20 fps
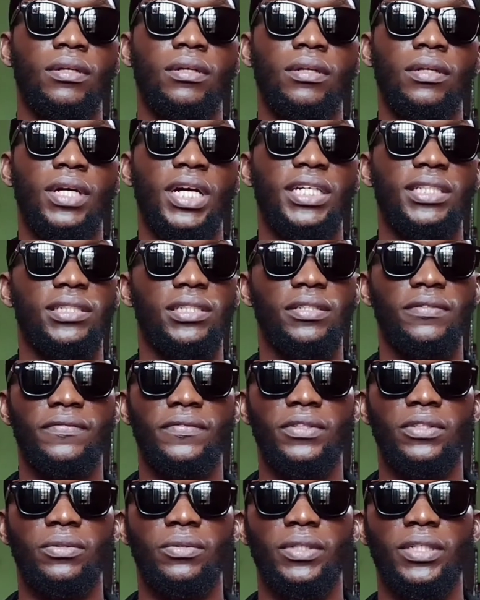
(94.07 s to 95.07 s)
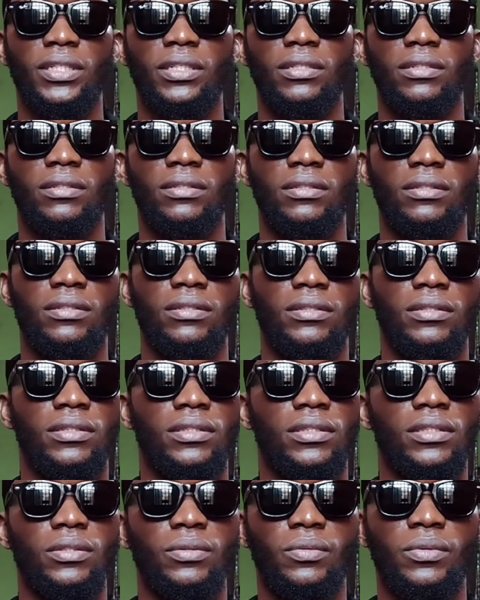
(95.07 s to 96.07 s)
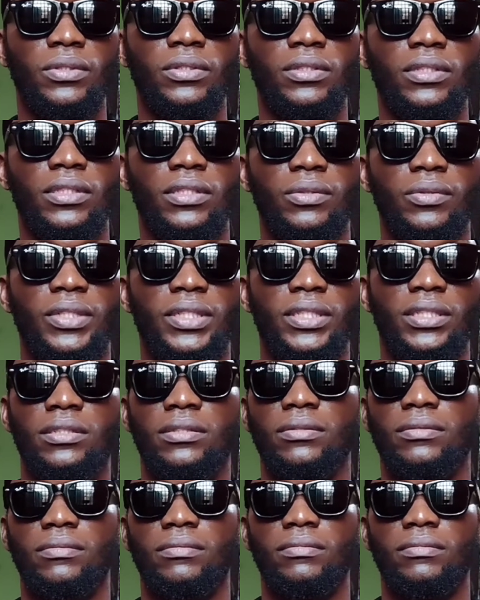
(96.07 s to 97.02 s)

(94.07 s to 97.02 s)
they were the